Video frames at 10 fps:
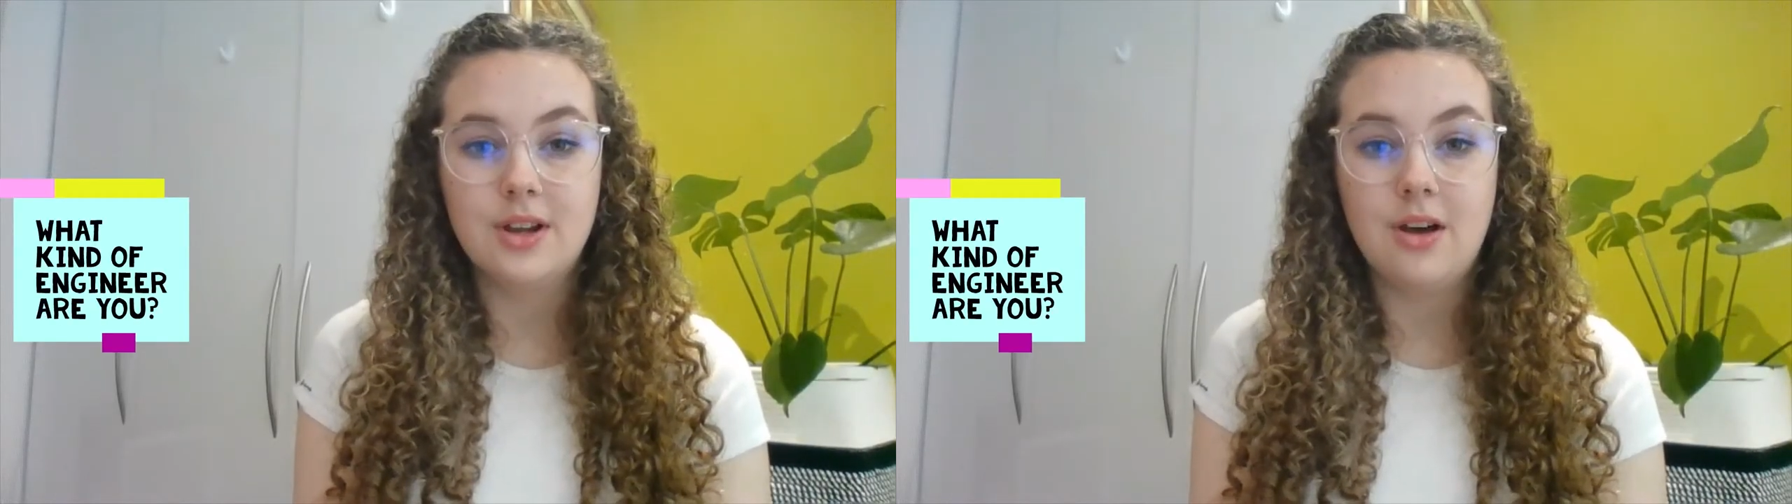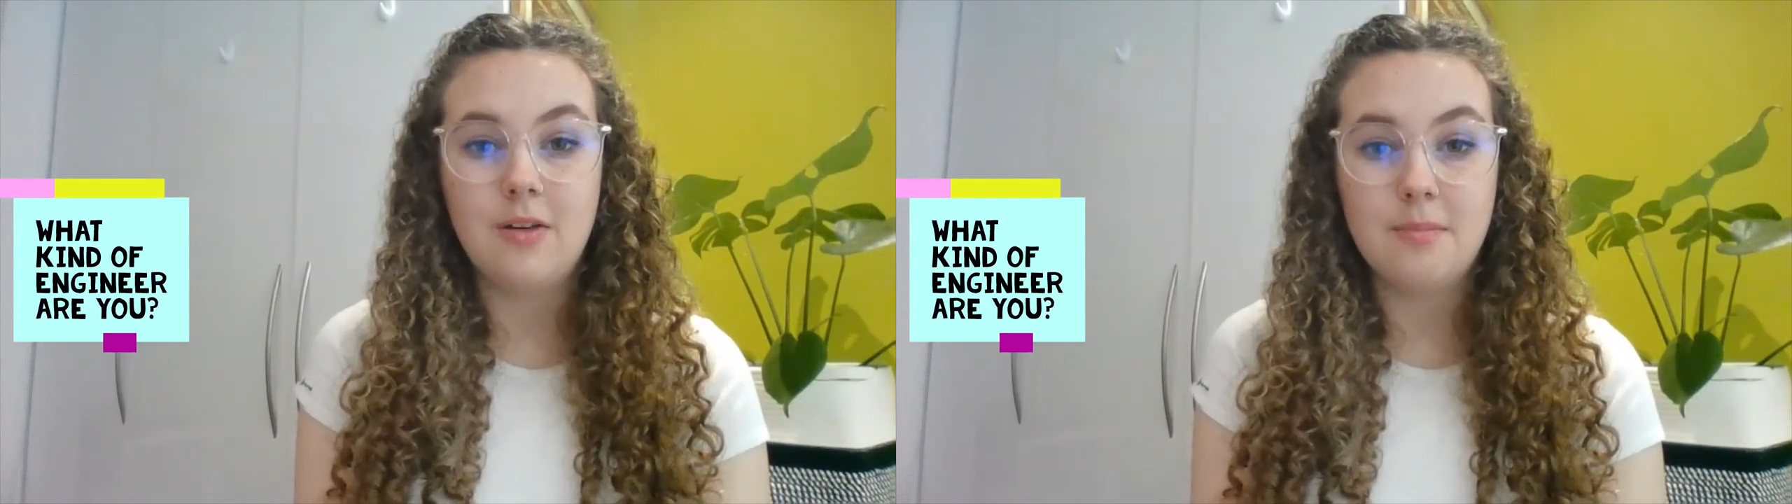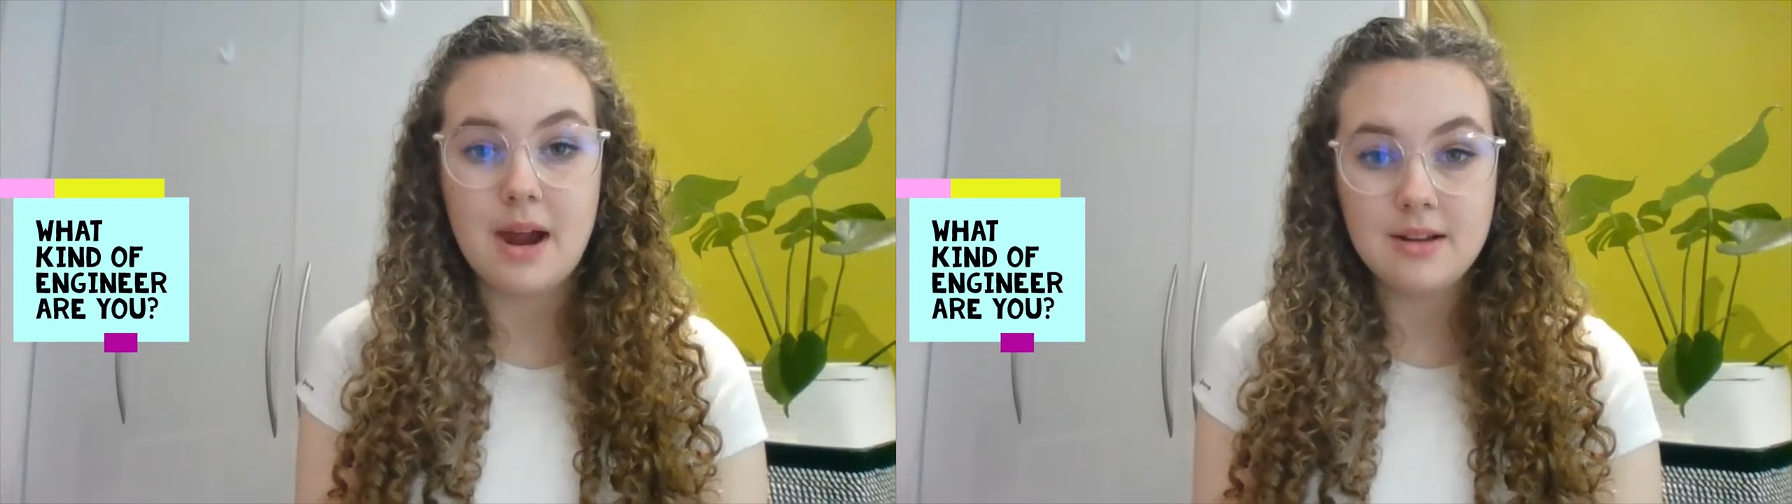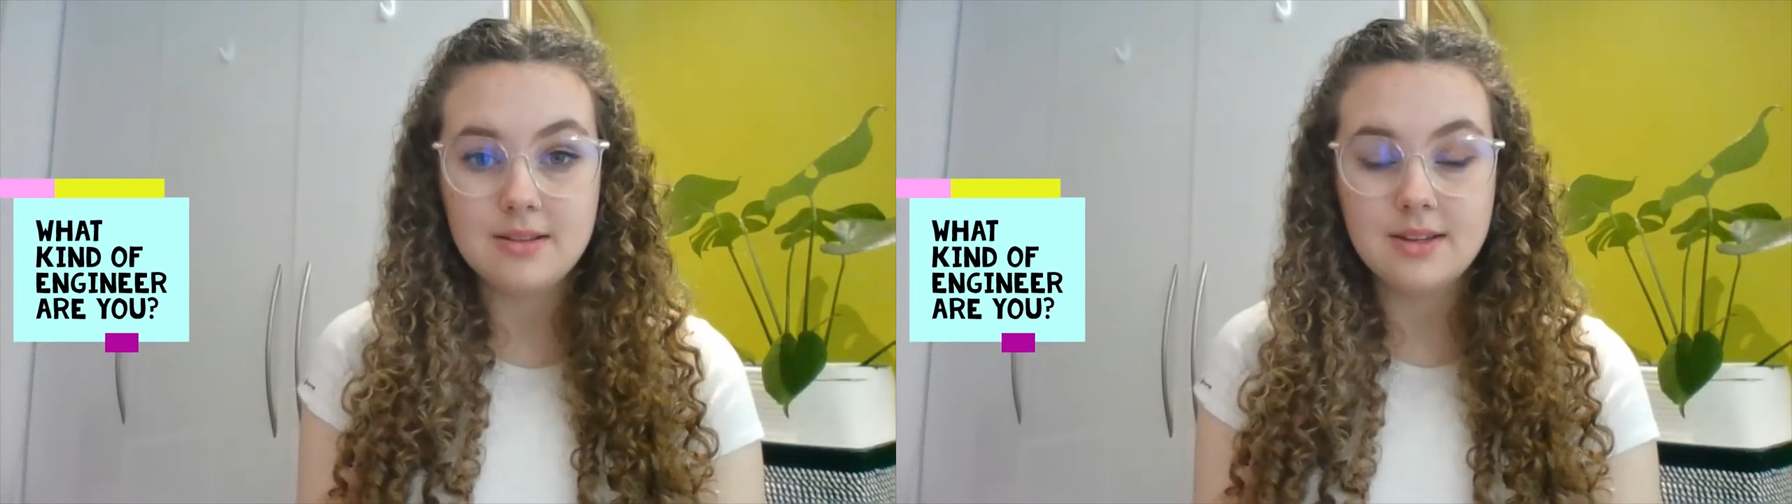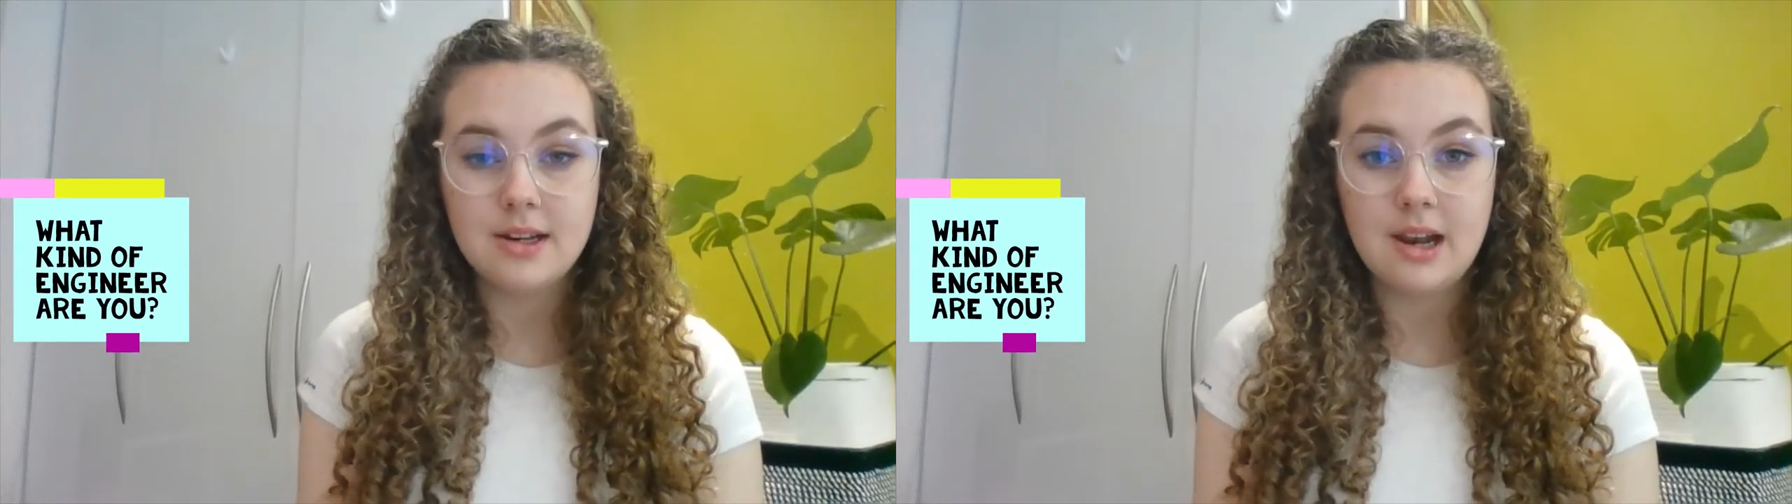a lot of
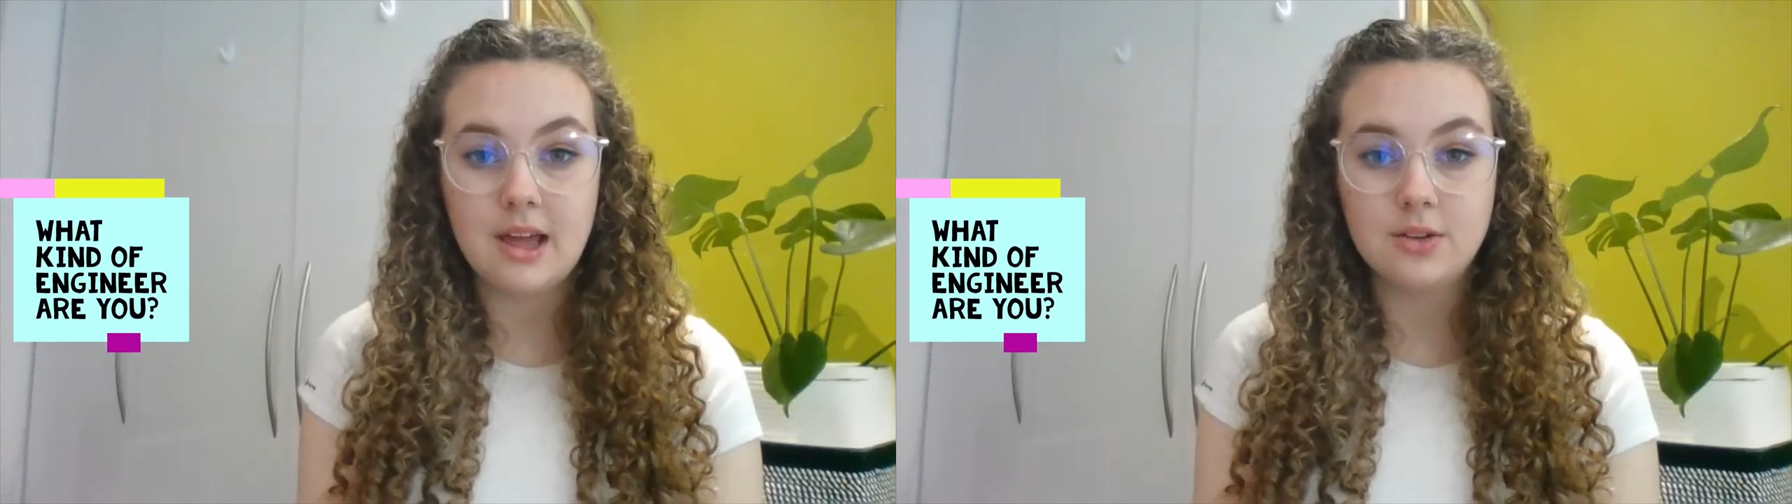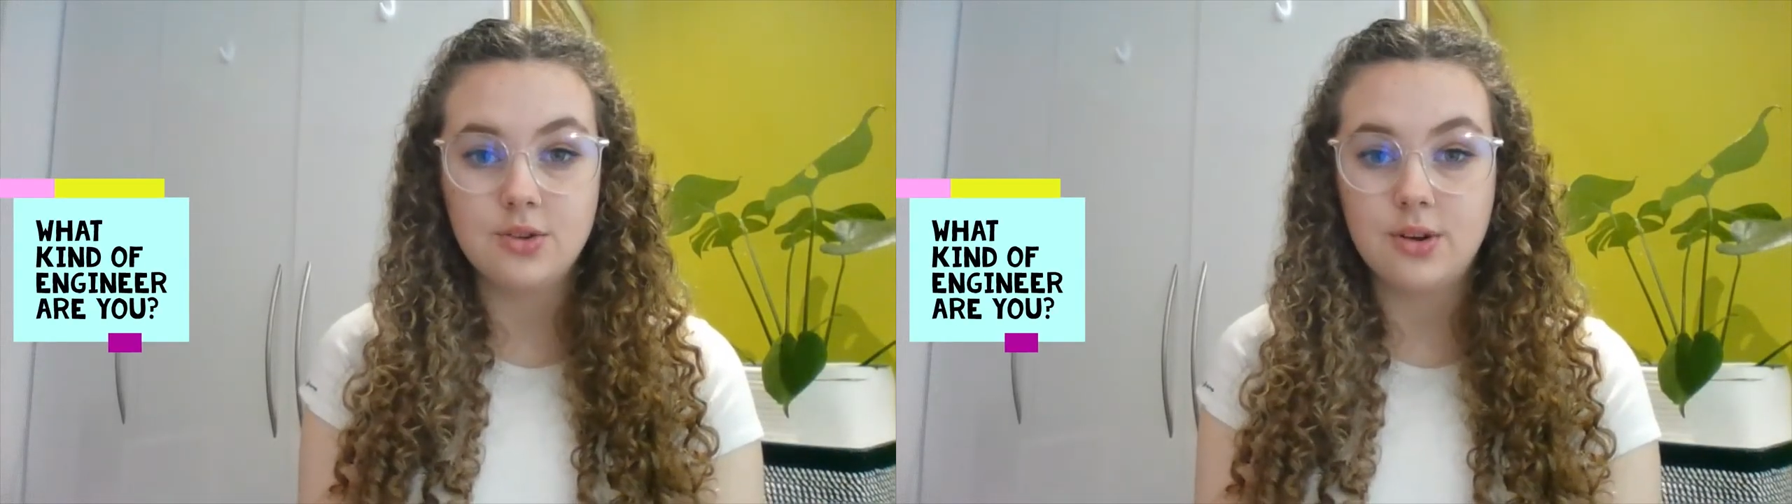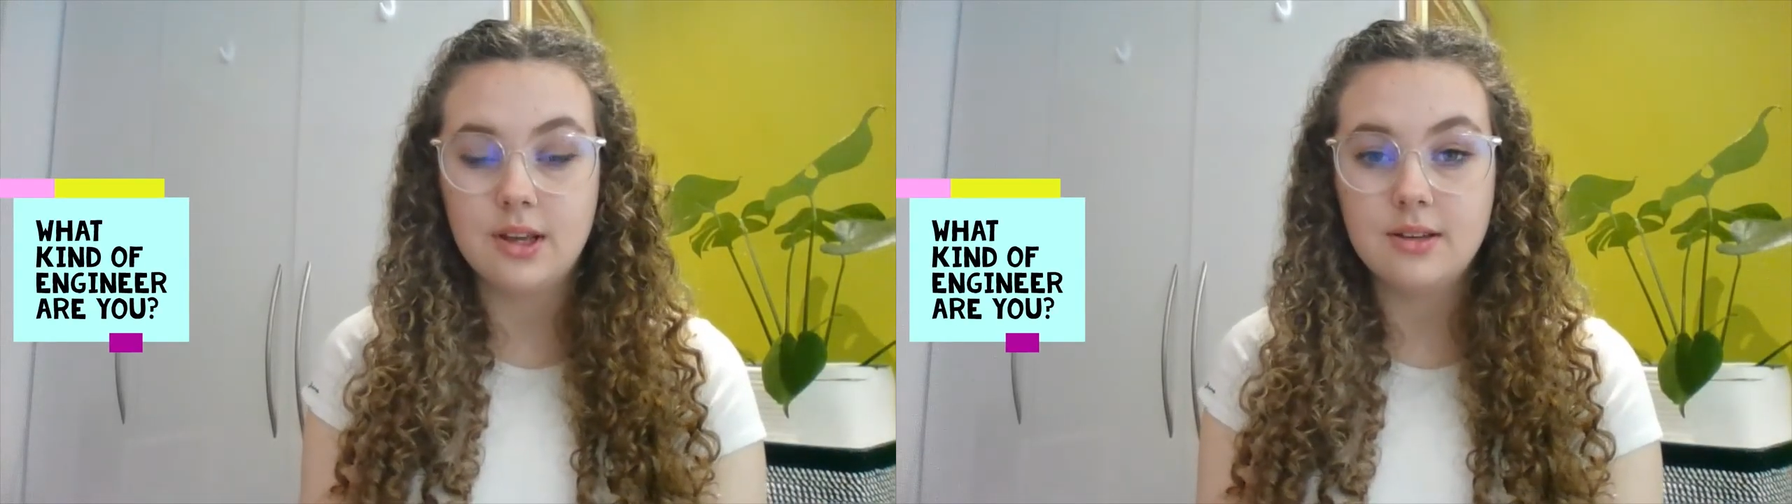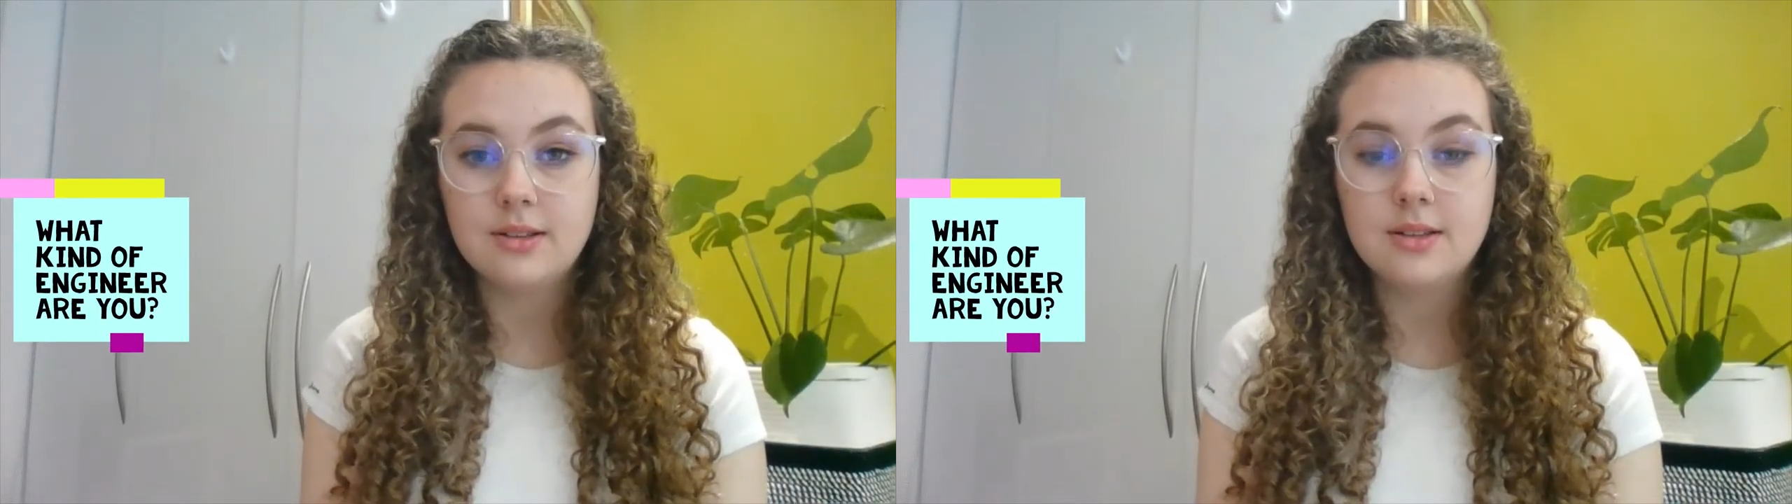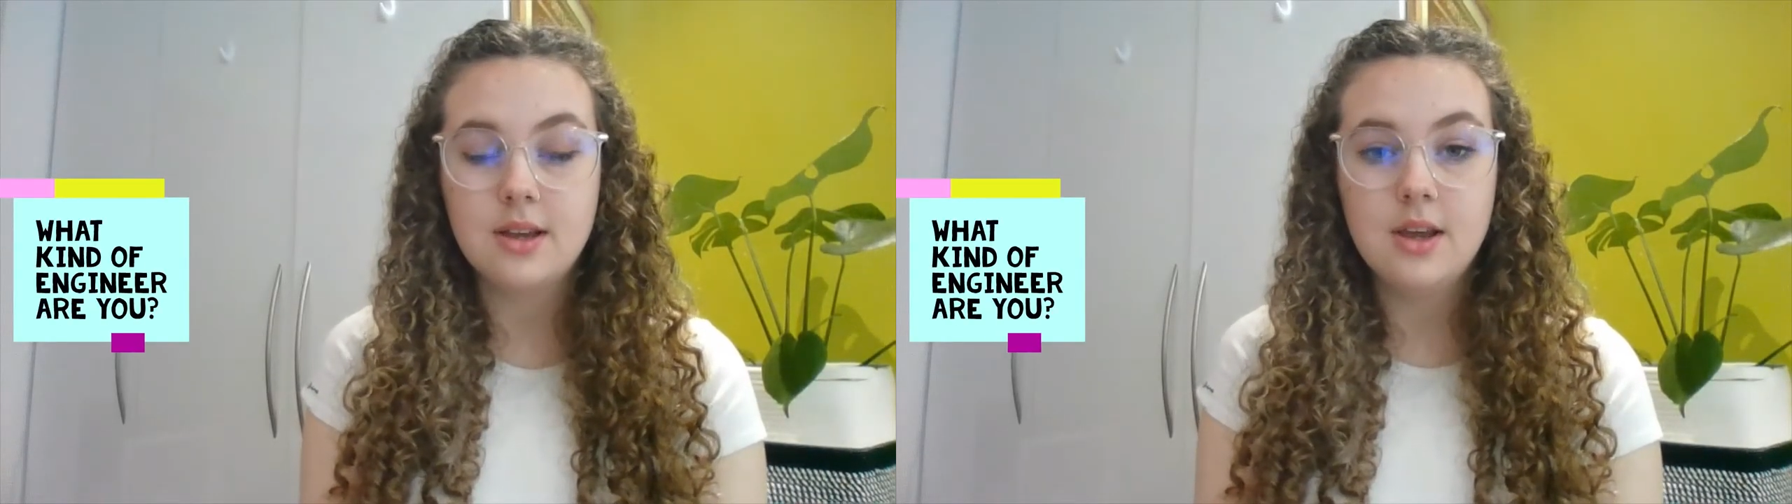maths and
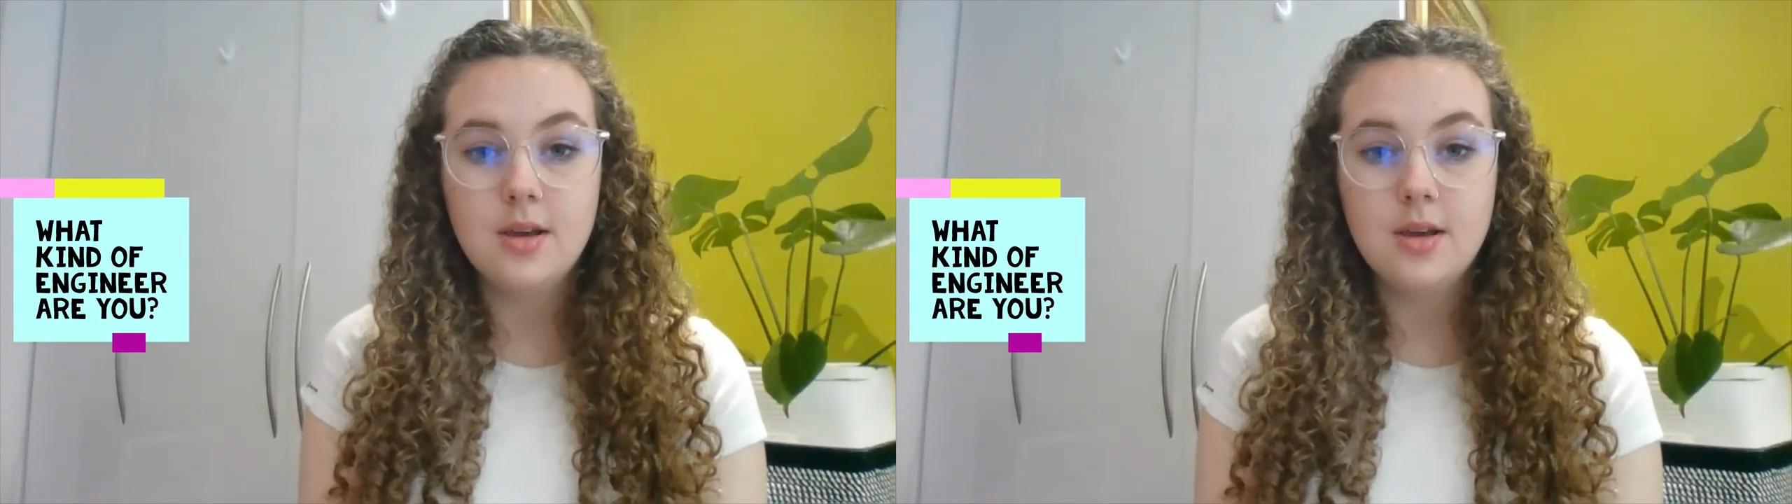electronics